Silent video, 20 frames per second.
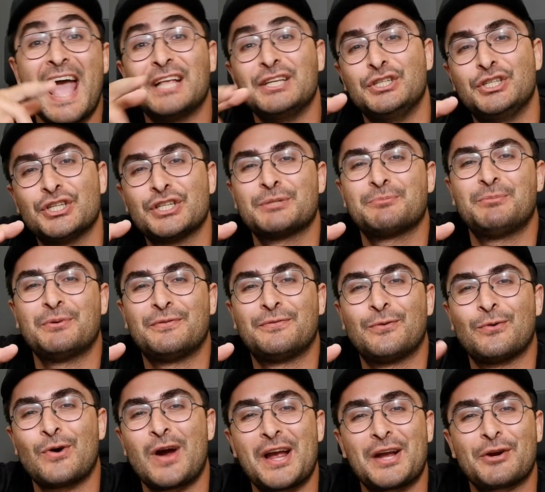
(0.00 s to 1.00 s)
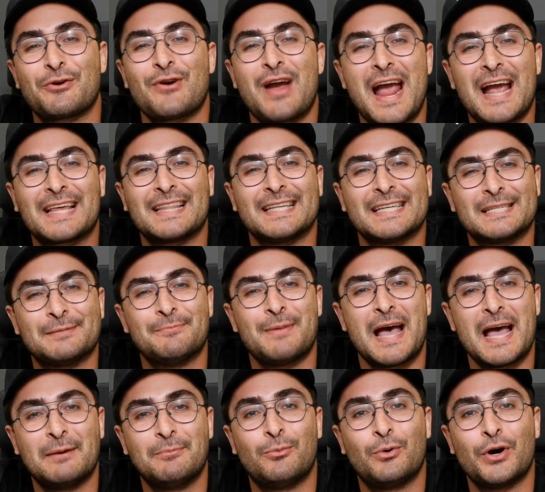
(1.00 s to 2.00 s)
And just before I crack this
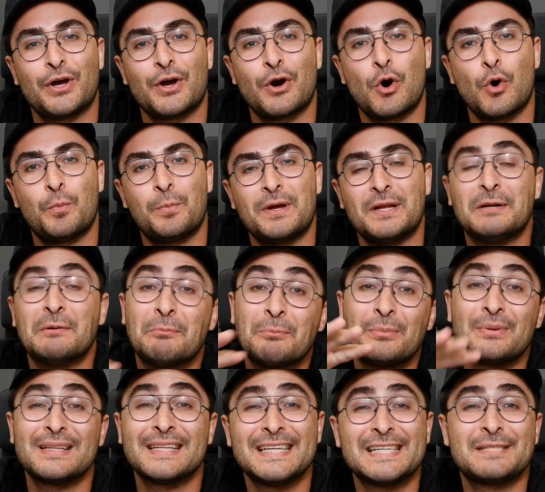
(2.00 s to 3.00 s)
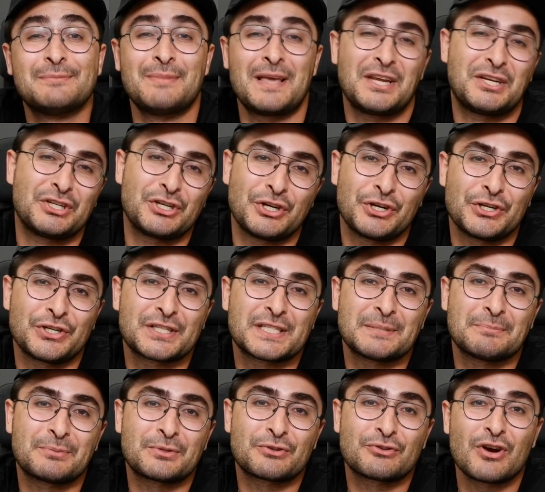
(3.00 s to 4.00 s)
bad boy open, please make sure you're
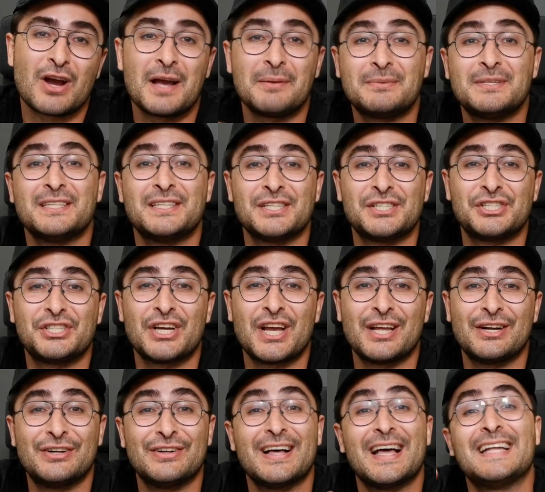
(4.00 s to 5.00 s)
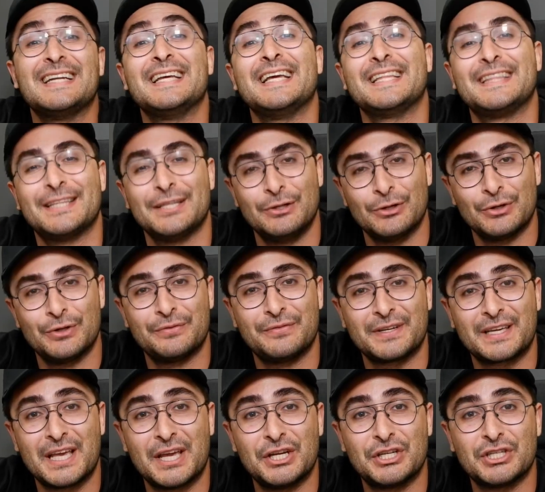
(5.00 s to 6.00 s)
subscribed to this channel and hit the
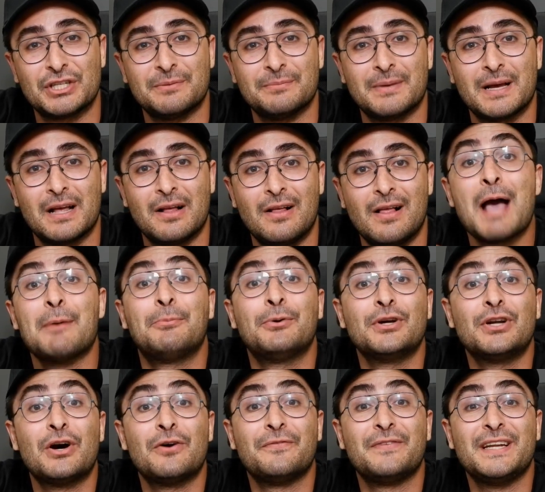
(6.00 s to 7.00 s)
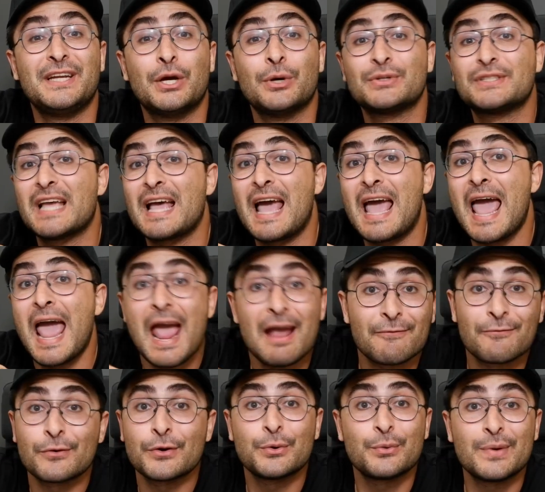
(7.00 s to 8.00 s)
notification bell. I put out videos
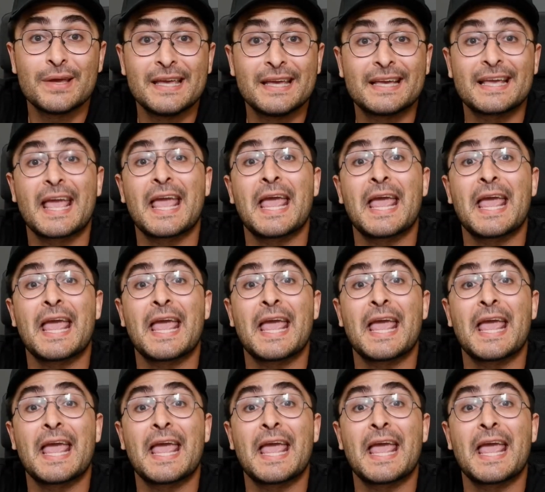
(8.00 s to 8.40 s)
every week